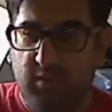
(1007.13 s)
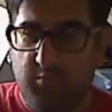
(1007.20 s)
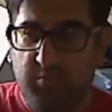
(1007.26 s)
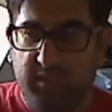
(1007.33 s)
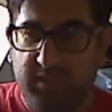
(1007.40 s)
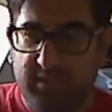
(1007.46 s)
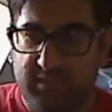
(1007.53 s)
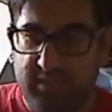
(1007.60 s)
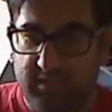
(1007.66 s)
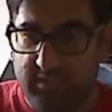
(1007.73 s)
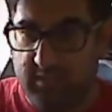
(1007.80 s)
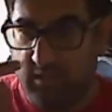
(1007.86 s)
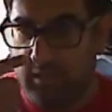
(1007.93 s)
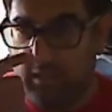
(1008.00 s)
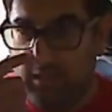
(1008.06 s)
But this
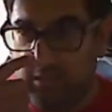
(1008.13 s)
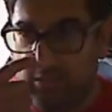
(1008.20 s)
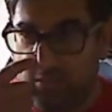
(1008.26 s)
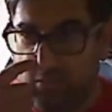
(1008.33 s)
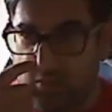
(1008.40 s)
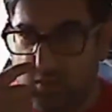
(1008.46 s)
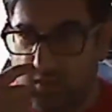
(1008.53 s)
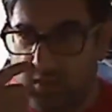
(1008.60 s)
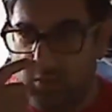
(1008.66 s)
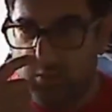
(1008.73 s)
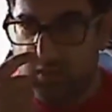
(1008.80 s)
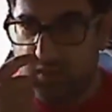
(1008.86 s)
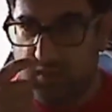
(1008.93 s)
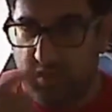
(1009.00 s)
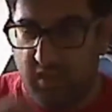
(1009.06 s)
is an industry that you
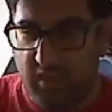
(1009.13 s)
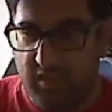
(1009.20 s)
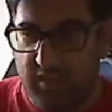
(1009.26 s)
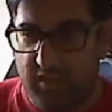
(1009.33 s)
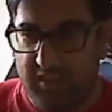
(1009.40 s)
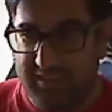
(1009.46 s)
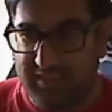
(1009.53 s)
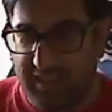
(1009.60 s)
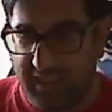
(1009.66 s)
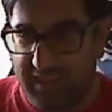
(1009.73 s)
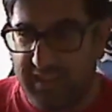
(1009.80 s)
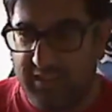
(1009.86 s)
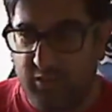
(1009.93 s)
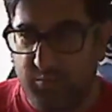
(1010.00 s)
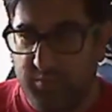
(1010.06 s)
would think in a
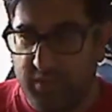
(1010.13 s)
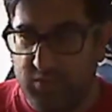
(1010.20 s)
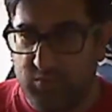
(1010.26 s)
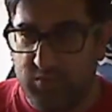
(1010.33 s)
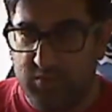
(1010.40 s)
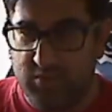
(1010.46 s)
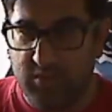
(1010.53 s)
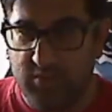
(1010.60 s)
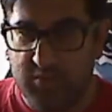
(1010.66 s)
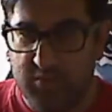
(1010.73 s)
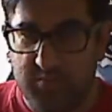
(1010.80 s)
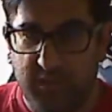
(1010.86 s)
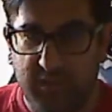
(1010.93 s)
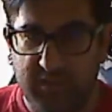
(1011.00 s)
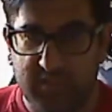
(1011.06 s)
tiny little place where there's no
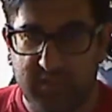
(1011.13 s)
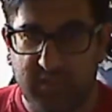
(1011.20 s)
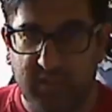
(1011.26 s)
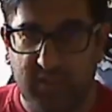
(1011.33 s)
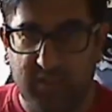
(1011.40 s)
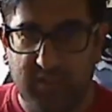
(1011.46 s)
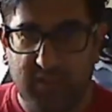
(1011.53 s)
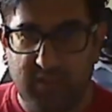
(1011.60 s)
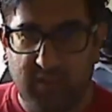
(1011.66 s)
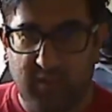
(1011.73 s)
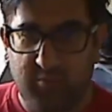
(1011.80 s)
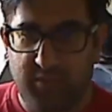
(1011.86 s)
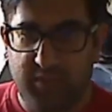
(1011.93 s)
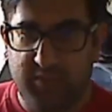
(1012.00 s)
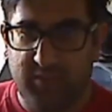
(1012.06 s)
space, in
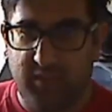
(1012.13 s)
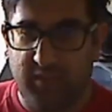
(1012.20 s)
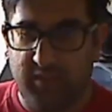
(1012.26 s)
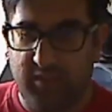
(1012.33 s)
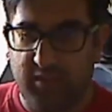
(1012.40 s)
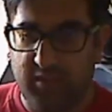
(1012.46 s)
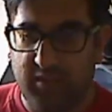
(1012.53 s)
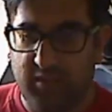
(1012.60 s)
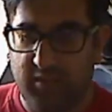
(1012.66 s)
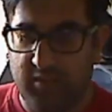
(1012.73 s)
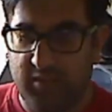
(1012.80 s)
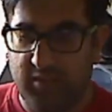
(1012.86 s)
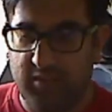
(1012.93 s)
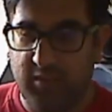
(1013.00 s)
a place like Hong Kong,